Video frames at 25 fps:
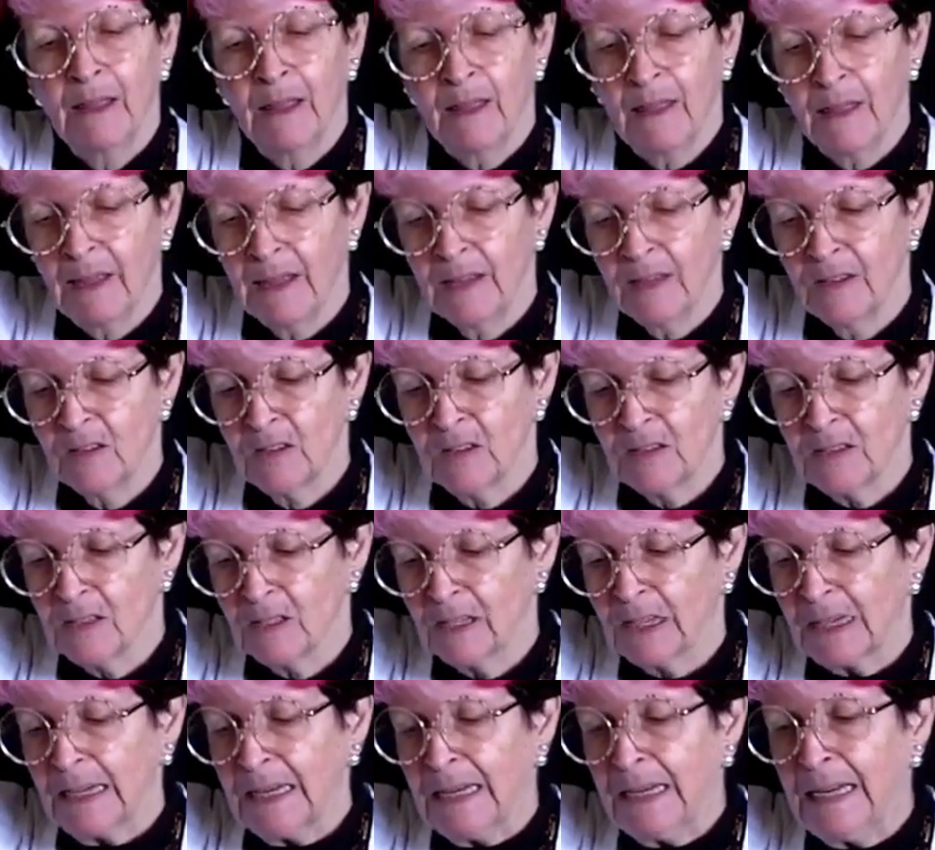this is
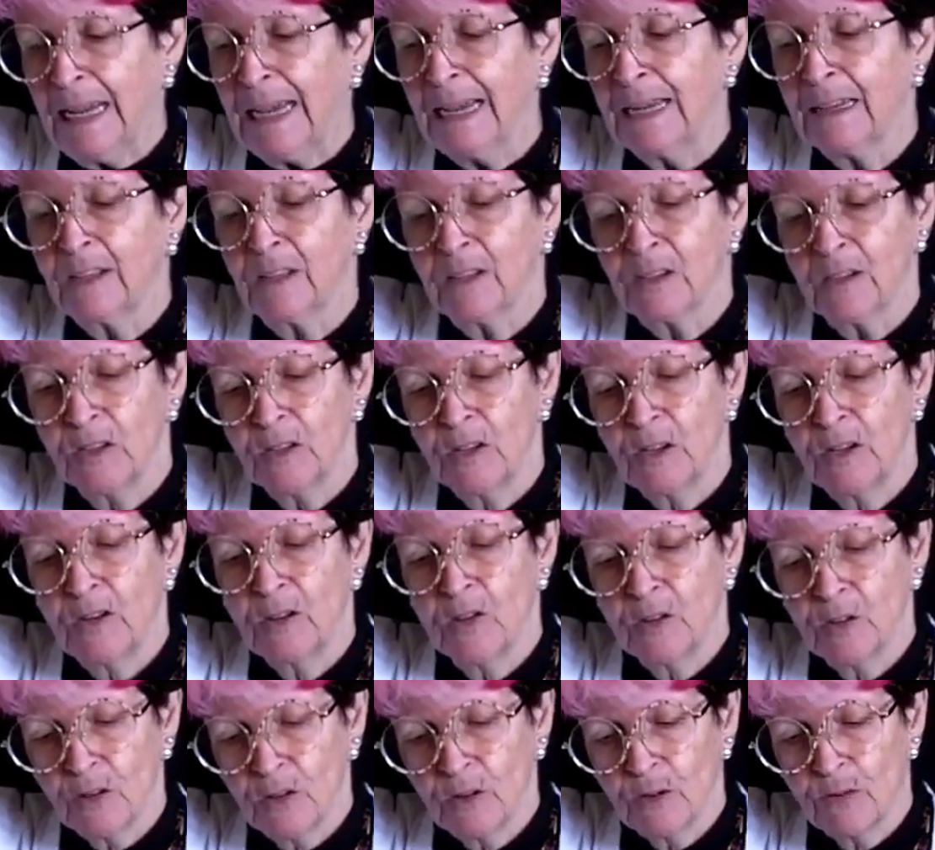connected
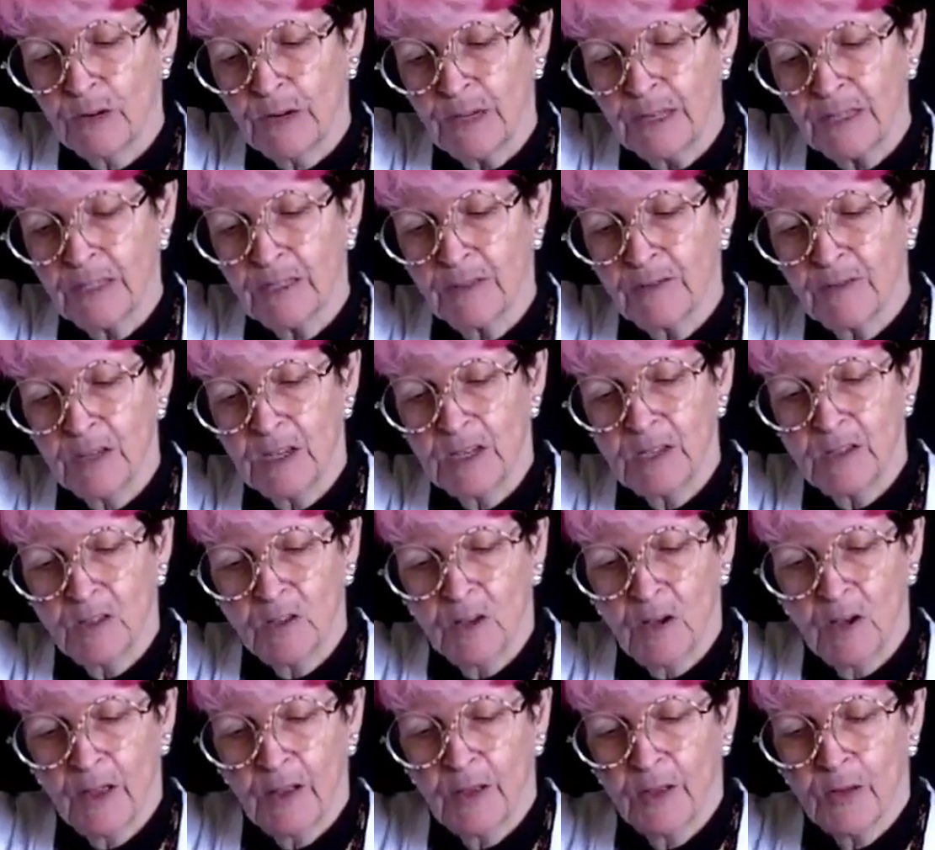to the rest of the
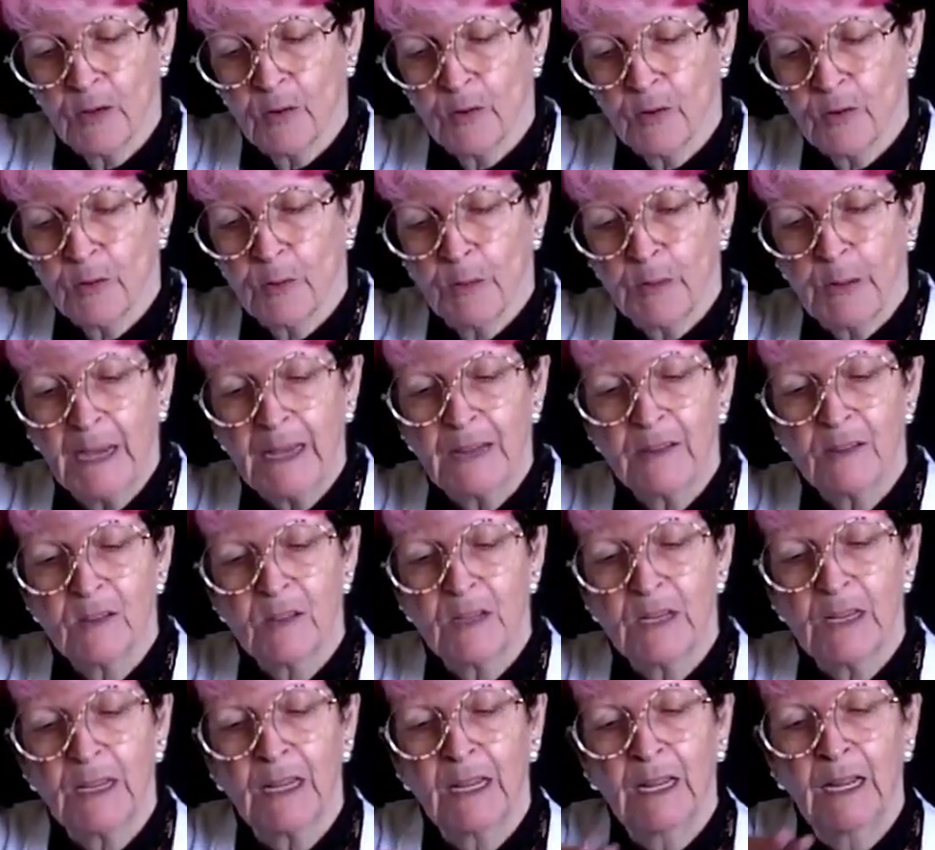design through the
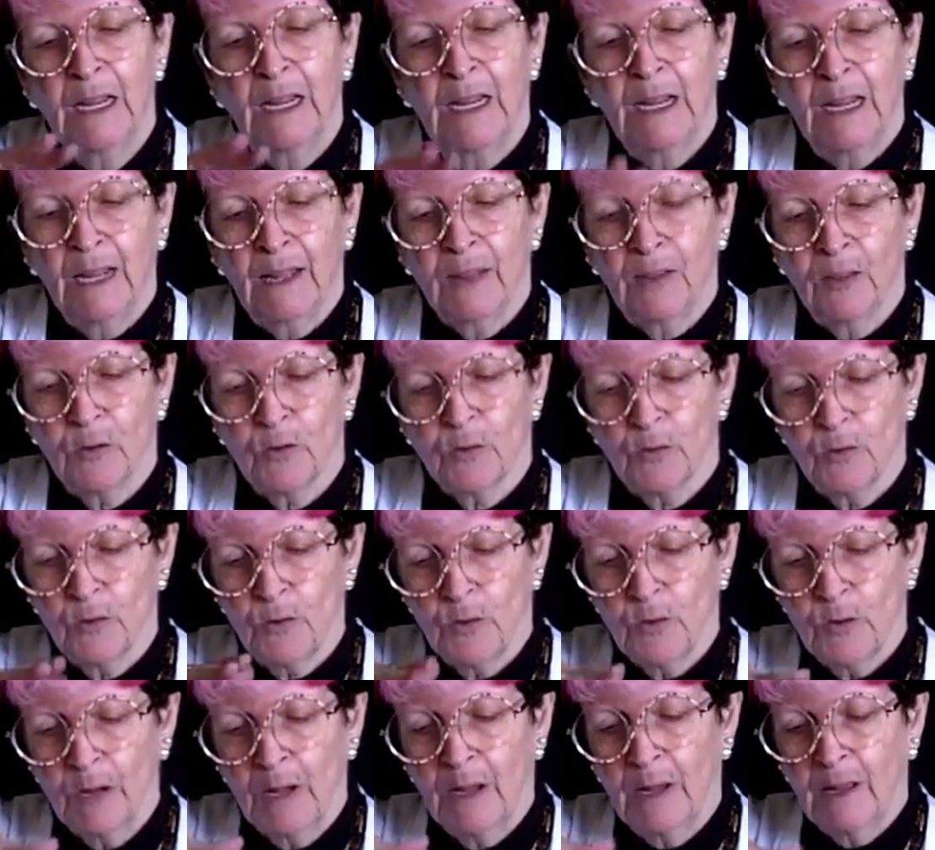basing and
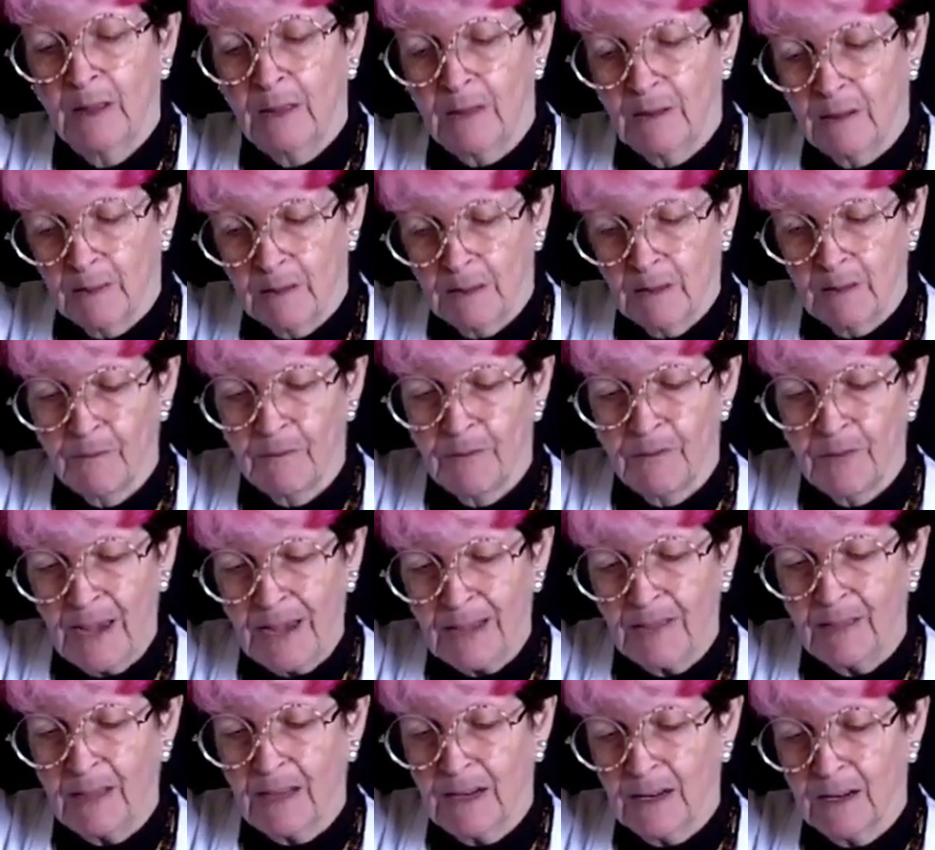through the
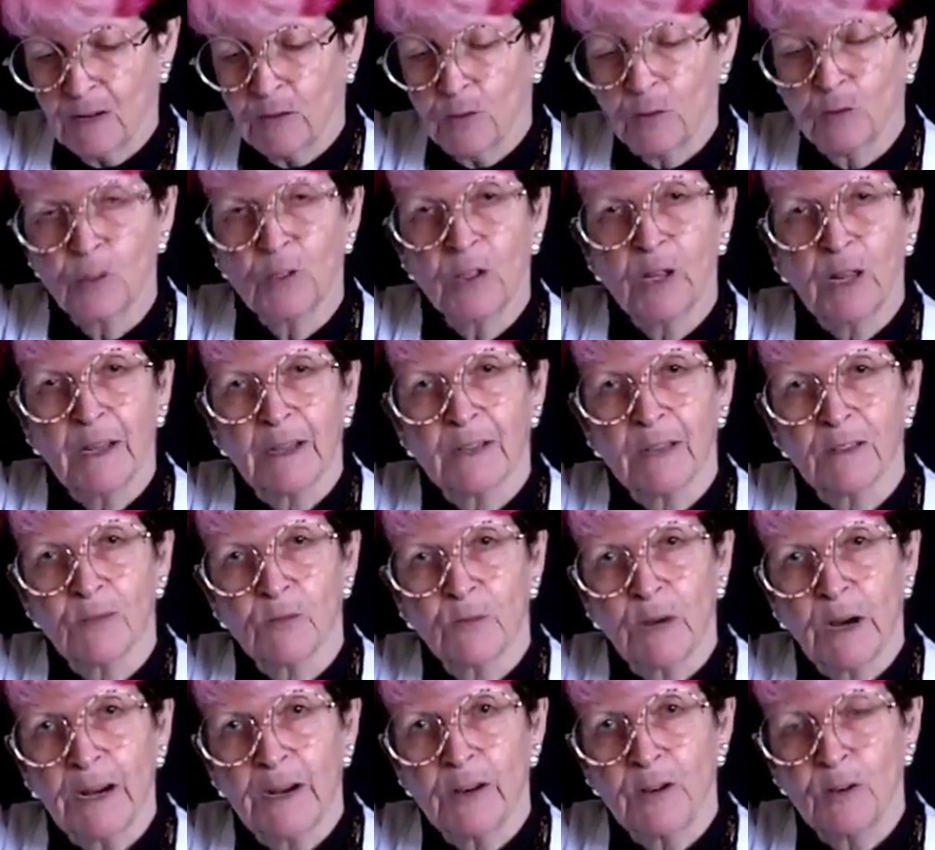fact that it looks like it's
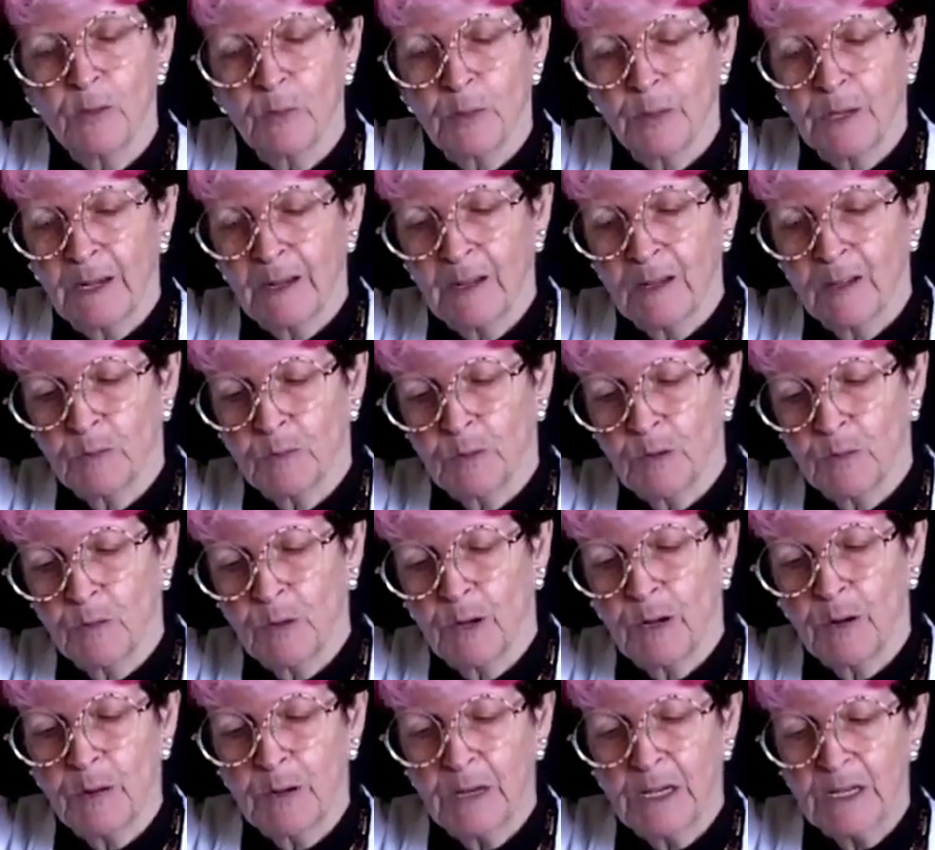radial placement,
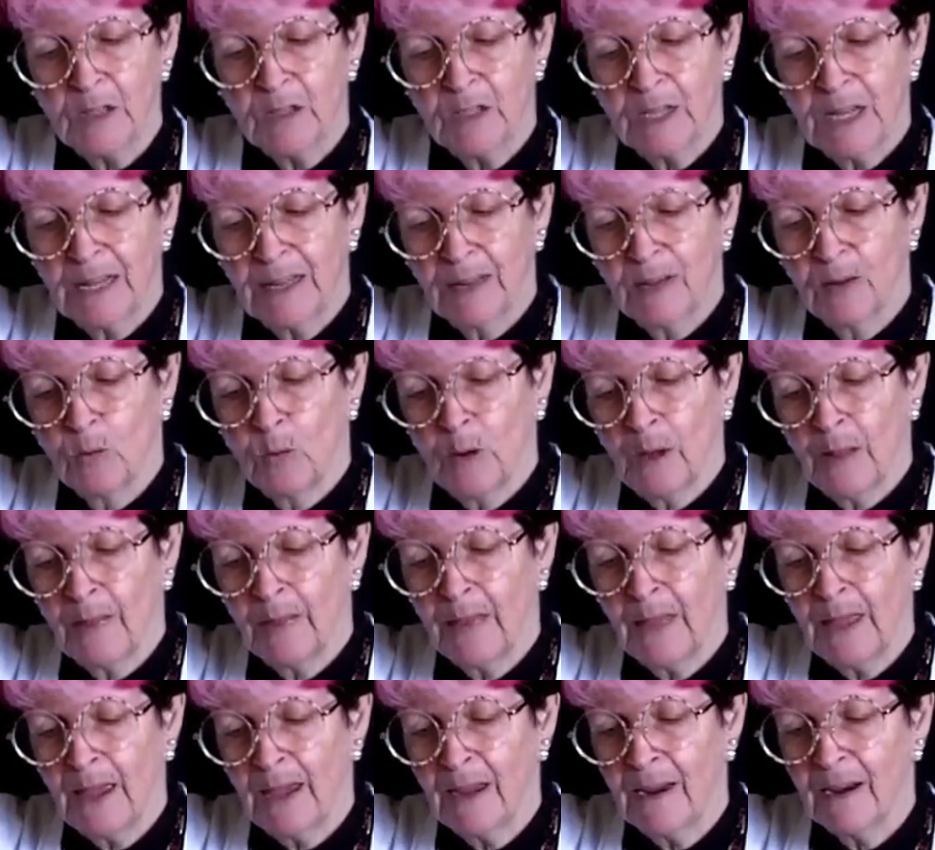where we just had the
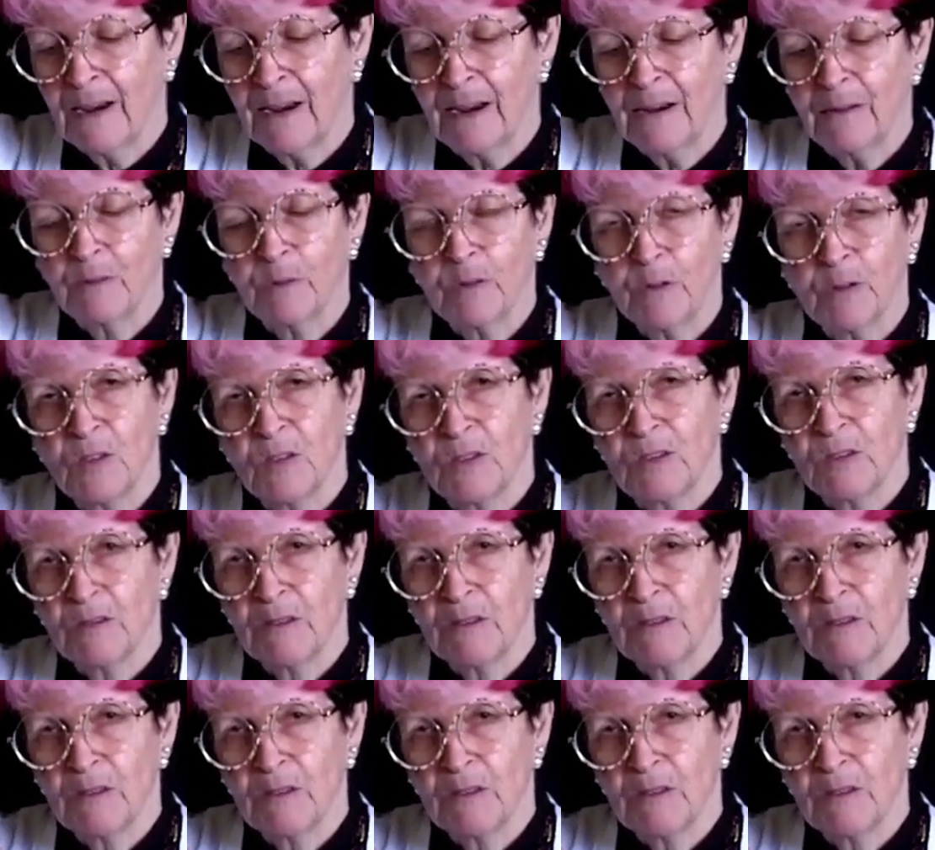one there. It was